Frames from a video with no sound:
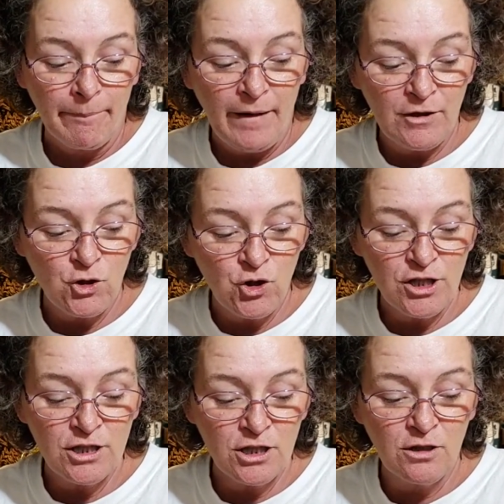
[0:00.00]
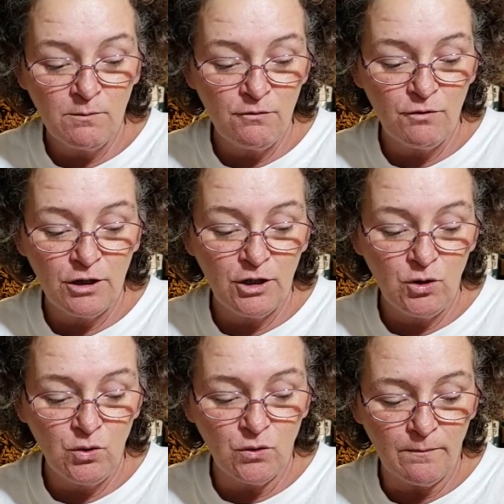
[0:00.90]
And so this is going to be really
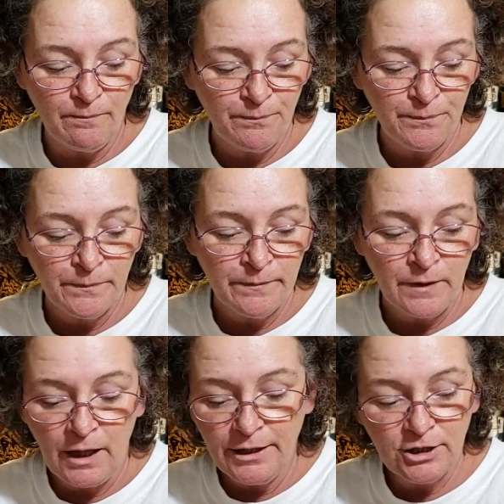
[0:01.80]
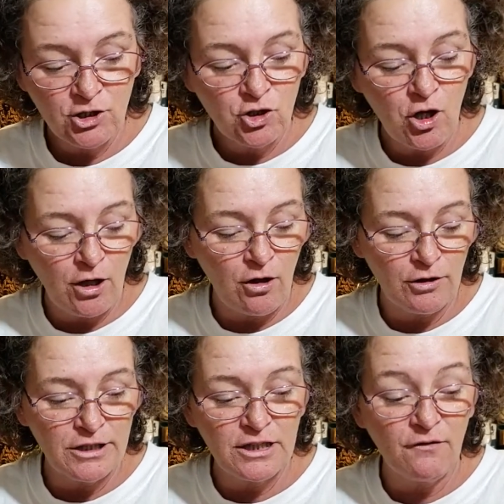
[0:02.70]
cool that I get to try all
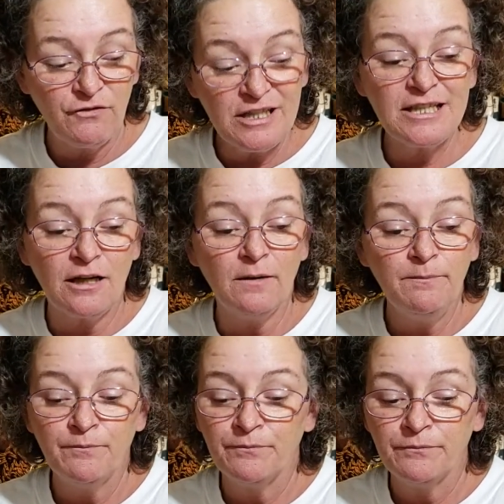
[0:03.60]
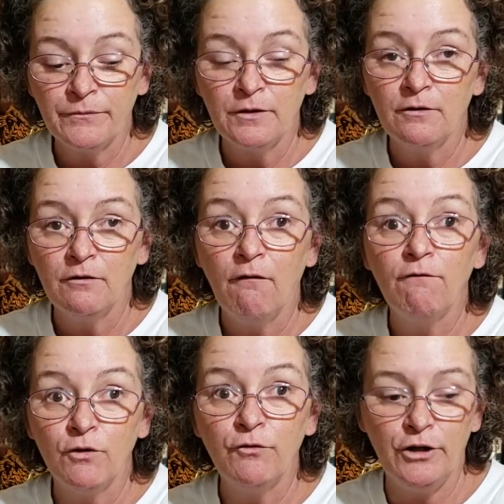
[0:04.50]
this stuff this time
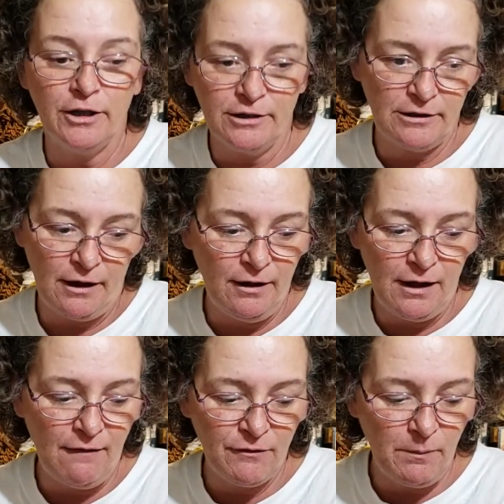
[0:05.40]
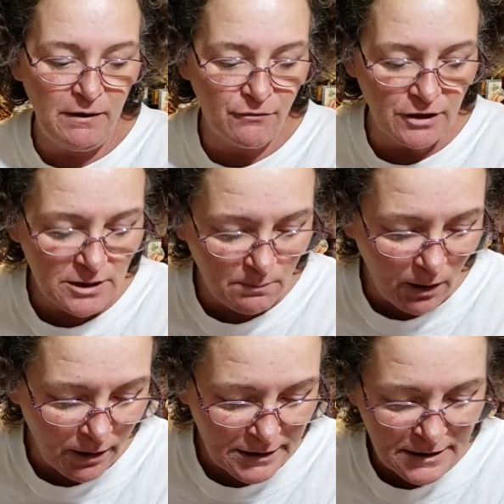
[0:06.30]
for free, because I didn't have to pay for this
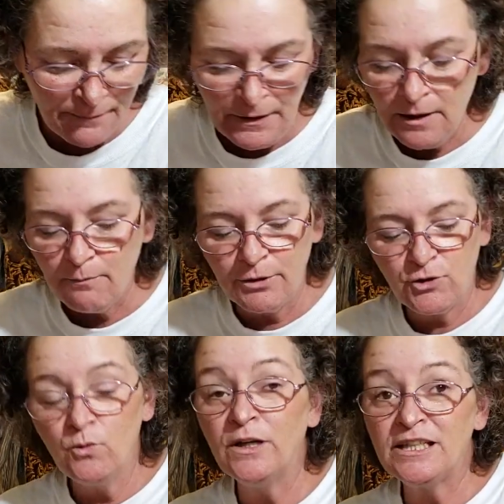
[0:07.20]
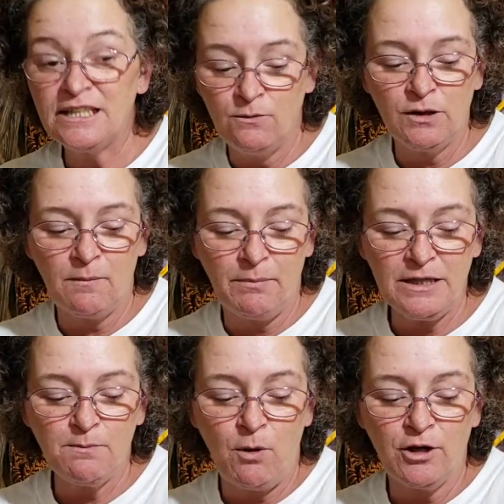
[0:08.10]
box. But you want to see what the
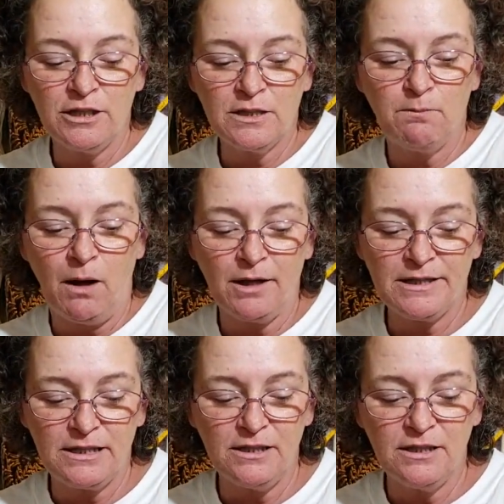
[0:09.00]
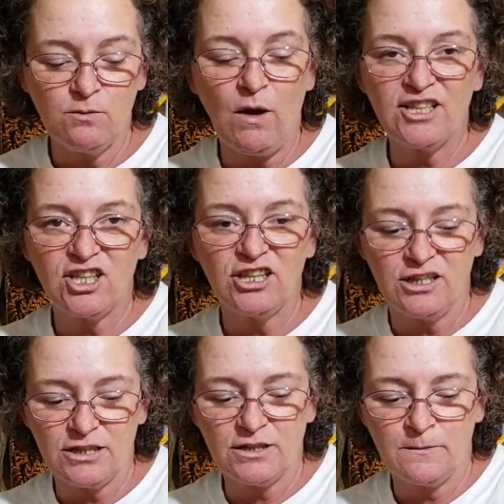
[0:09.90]
best part of this box is? Watch
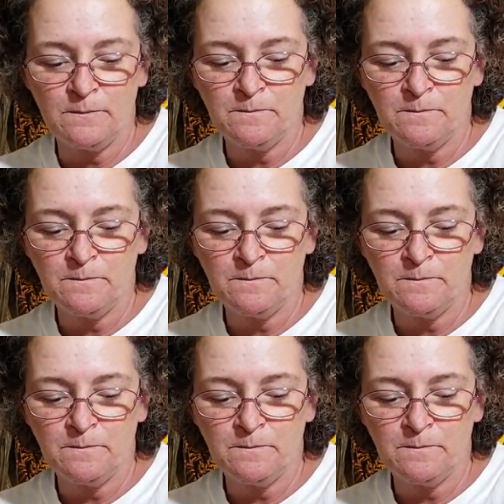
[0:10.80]
this.